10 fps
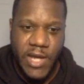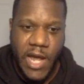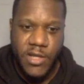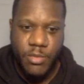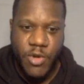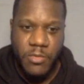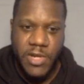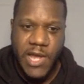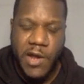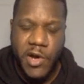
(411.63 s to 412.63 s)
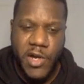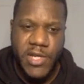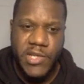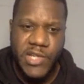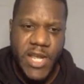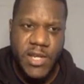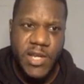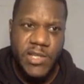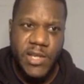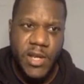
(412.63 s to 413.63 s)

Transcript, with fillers: at the moment. Now, I did check this.